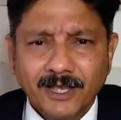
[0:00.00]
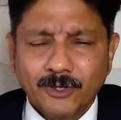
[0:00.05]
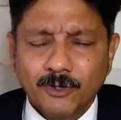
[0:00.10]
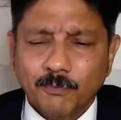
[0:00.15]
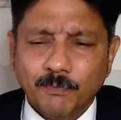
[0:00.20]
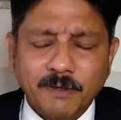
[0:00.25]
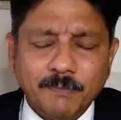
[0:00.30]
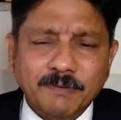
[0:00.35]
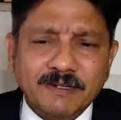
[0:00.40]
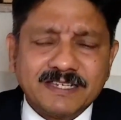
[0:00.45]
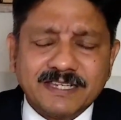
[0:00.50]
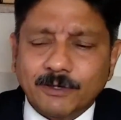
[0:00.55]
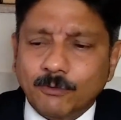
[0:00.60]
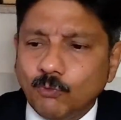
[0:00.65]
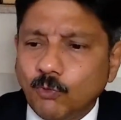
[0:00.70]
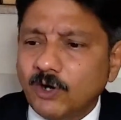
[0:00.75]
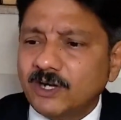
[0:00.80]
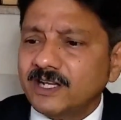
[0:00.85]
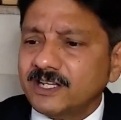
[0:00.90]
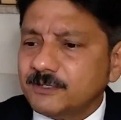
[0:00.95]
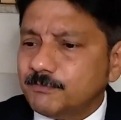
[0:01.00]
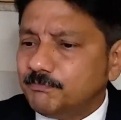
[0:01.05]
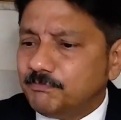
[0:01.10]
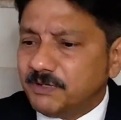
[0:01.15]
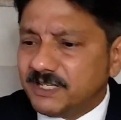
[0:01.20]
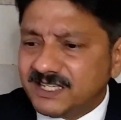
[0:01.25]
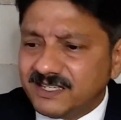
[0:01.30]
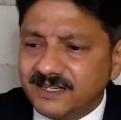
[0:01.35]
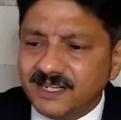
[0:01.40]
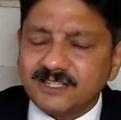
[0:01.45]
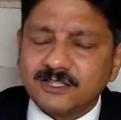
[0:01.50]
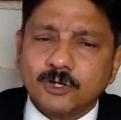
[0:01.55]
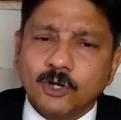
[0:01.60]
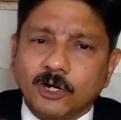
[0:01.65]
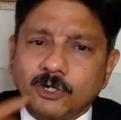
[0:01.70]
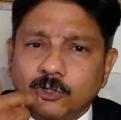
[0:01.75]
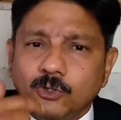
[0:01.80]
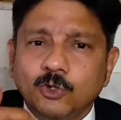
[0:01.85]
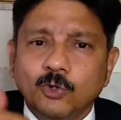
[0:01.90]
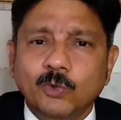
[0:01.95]
People say, what has business got
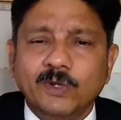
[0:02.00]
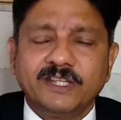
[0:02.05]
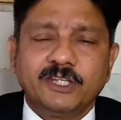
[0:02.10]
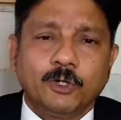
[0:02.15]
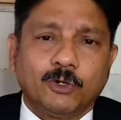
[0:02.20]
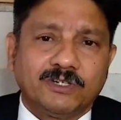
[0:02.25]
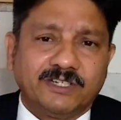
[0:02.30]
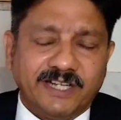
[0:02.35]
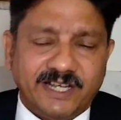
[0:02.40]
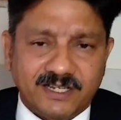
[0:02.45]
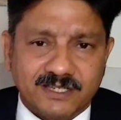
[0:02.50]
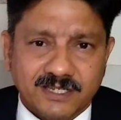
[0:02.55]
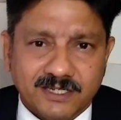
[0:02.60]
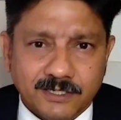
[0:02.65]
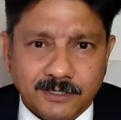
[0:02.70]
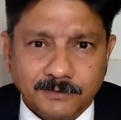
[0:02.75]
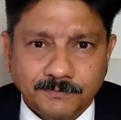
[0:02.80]
to do with your taste?